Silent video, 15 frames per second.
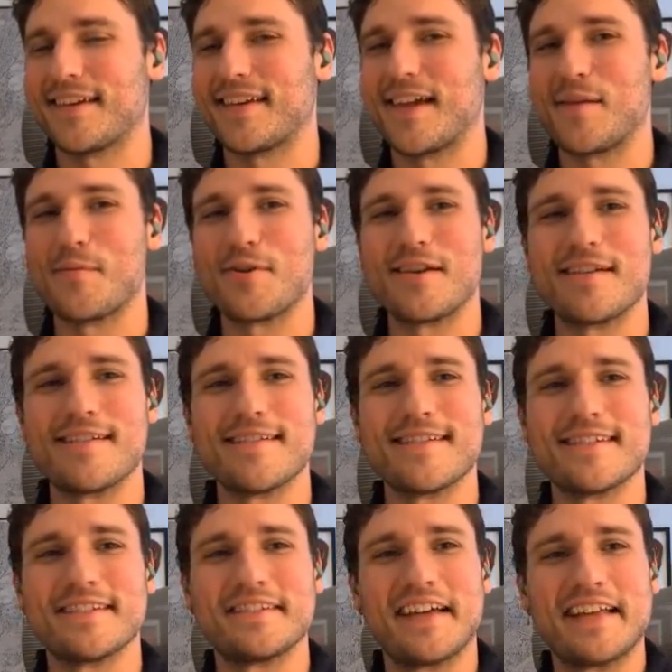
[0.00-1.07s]
Cameron here
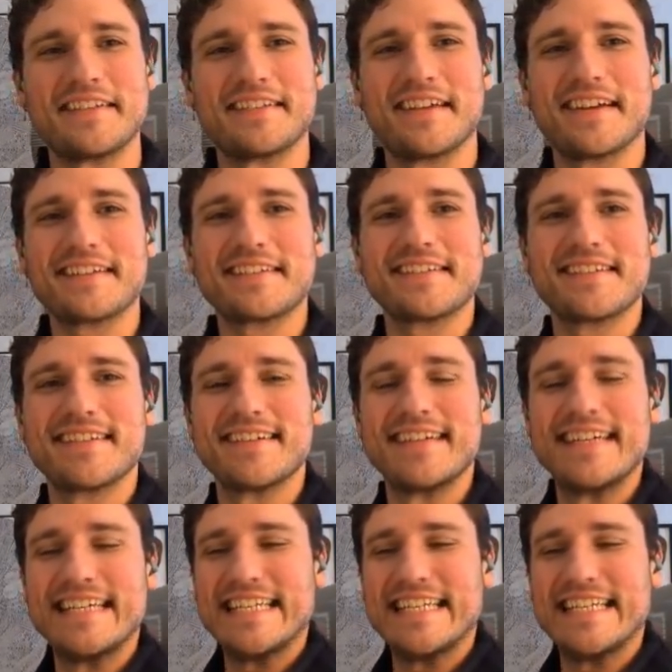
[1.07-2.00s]
at .text.txt.